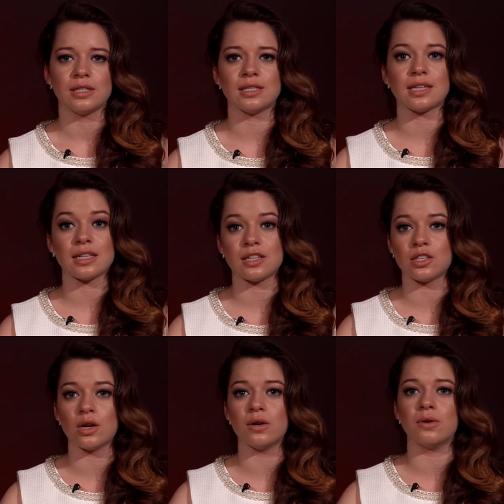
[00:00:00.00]
to set the
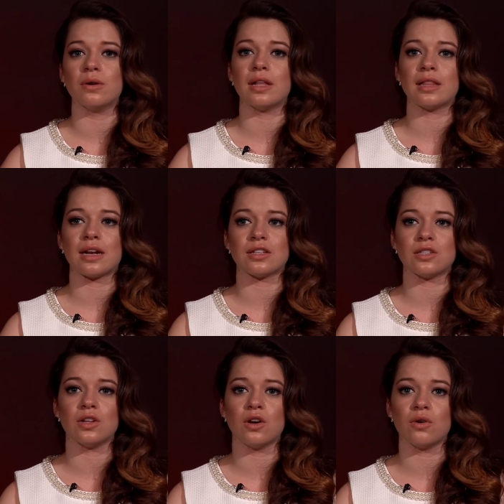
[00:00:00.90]
tone and let us
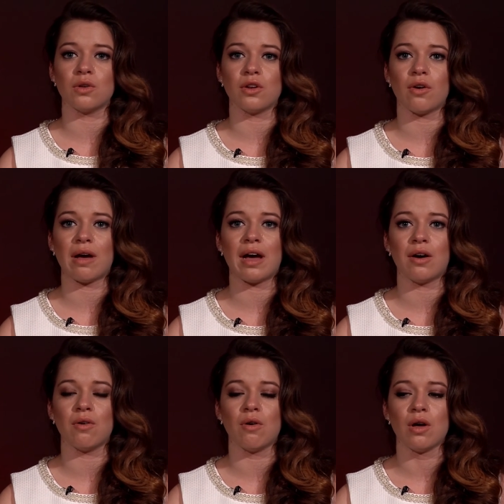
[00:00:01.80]
know, you know,
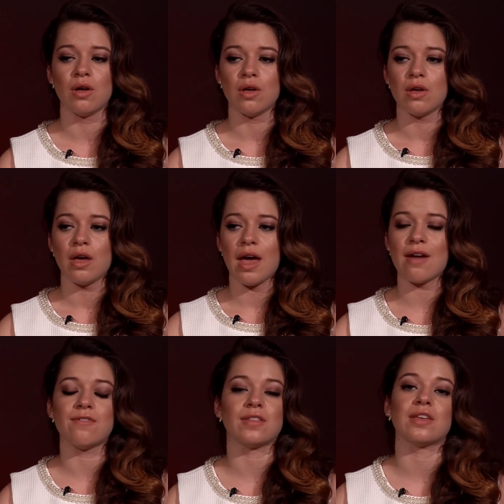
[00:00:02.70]
how
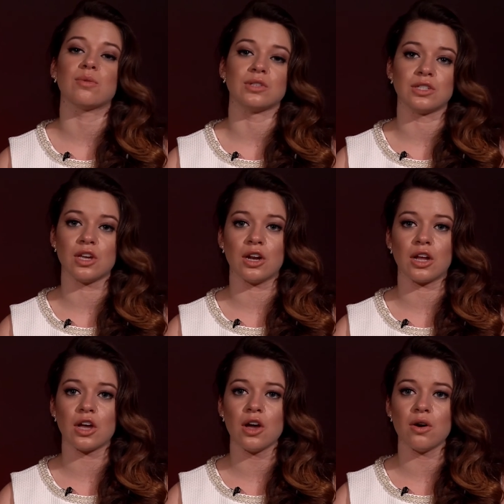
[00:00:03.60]
everything was gonna
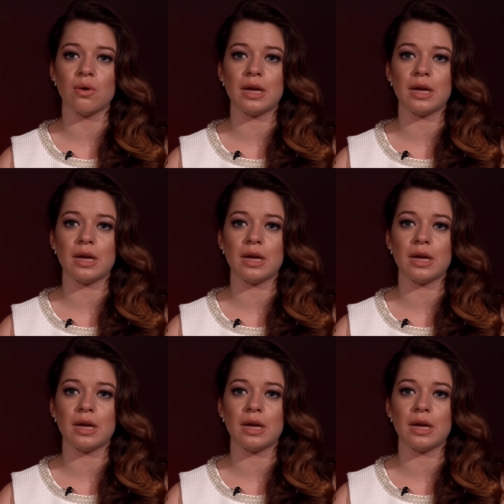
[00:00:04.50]
go.